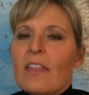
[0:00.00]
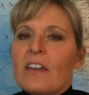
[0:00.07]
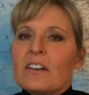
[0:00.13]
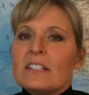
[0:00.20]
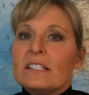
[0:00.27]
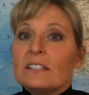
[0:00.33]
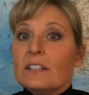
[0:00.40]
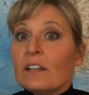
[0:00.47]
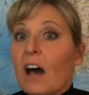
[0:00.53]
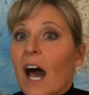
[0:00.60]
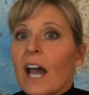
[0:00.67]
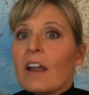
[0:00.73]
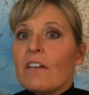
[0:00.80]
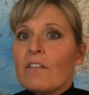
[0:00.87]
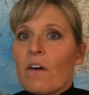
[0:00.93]
There is a
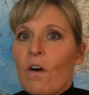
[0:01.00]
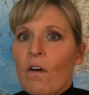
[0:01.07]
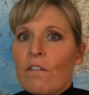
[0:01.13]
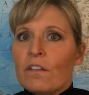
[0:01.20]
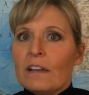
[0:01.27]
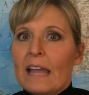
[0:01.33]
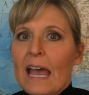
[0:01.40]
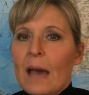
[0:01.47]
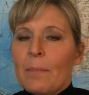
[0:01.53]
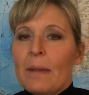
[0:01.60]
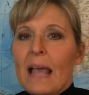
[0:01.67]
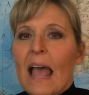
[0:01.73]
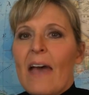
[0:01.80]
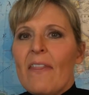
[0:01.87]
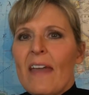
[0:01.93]
lot of overlap,
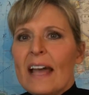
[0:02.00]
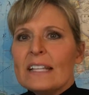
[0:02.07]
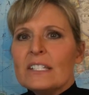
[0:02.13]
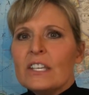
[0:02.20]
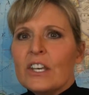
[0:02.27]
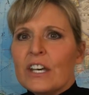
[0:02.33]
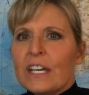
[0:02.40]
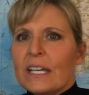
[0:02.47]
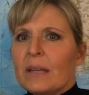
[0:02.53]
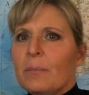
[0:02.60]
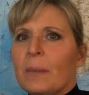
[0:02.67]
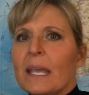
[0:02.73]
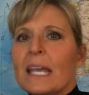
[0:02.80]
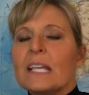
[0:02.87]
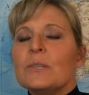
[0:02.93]
and that's good
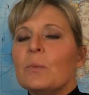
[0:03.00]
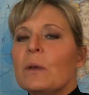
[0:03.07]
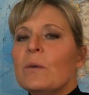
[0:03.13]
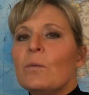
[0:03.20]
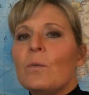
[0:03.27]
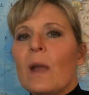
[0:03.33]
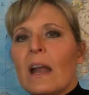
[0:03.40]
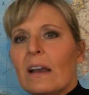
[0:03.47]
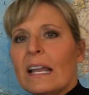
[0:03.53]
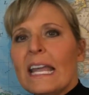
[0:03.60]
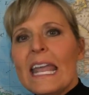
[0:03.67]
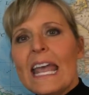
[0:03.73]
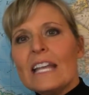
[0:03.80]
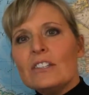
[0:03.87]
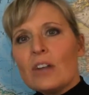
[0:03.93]
because we rarely
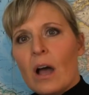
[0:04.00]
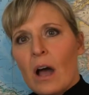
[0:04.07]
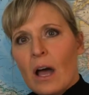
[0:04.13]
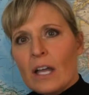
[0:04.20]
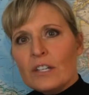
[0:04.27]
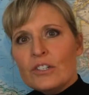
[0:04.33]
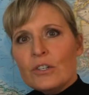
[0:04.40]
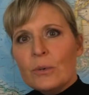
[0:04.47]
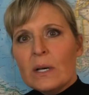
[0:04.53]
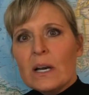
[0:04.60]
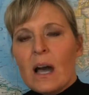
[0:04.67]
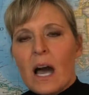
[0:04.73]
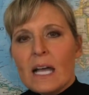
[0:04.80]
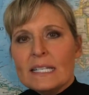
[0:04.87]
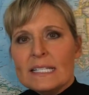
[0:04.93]
catch on to a
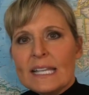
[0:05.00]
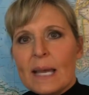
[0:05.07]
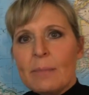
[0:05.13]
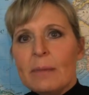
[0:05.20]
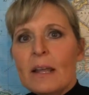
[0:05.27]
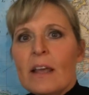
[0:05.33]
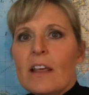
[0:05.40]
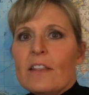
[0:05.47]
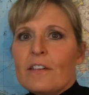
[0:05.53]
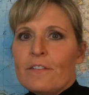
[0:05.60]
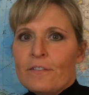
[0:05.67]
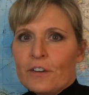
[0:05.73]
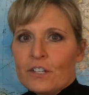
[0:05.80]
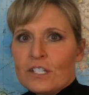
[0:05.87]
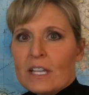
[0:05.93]
concept the
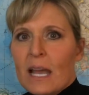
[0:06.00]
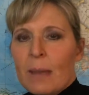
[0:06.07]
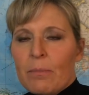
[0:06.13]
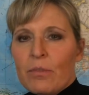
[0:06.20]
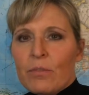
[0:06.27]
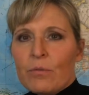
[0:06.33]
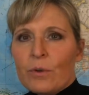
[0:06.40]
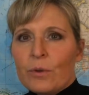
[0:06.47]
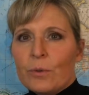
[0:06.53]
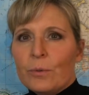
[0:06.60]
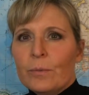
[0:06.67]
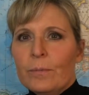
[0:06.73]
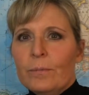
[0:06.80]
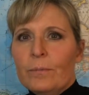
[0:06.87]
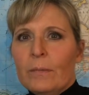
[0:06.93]
first time through.
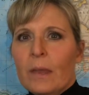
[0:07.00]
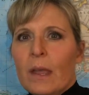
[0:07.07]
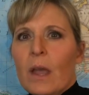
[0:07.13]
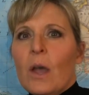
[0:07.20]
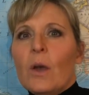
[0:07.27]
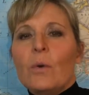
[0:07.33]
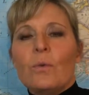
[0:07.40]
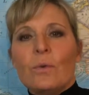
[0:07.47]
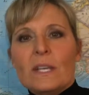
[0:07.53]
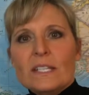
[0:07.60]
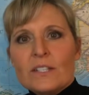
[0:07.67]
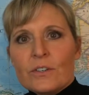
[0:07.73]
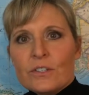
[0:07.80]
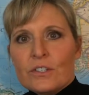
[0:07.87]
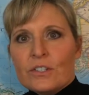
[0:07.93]

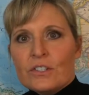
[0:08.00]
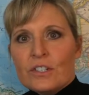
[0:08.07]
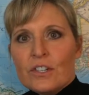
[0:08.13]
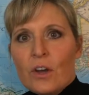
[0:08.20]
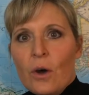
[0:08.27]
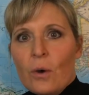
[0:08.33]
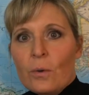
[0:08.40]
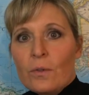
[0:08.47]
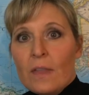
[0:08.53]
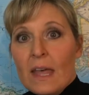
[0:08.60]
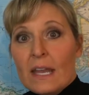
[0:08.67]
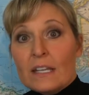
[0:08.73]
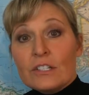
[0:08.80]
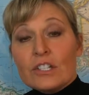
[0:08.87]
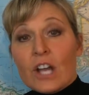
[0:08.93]
Researchers know
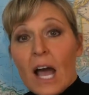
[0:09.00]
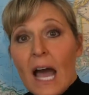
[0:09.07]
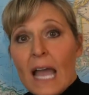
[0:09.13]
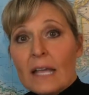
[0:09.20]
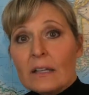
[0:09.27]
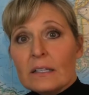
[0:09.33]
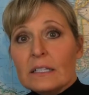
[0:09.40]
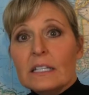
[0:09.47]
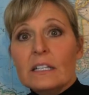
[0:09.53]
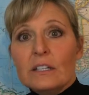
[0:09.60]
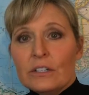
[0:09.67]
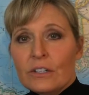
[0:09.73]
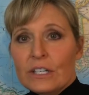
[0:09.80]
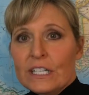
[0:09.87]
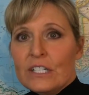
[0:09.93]
that a child
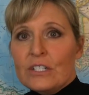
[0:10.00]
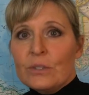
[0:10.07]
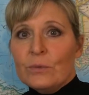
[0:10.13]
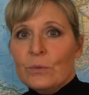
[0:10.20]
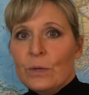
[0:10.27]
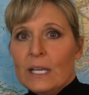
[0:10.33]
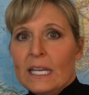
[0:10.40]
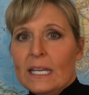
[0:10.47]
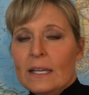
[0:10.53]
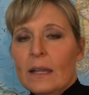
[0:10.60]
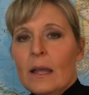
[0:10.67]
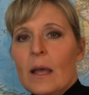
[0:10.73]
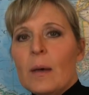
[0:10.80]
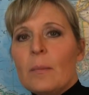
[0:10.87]
learning to read